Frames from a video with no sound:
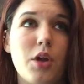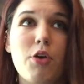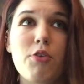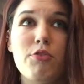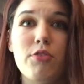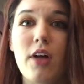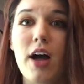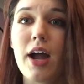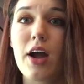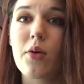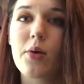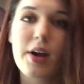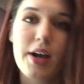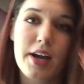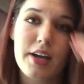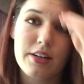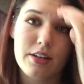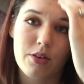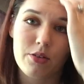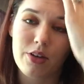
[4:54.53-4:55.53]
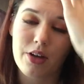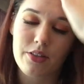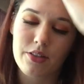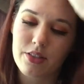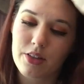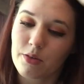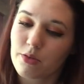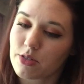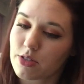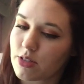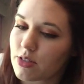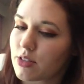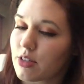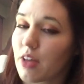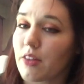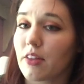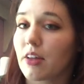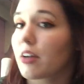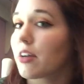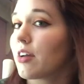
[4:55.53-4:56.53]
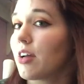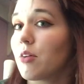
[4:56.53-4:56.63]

flyaway, no, there was nothing.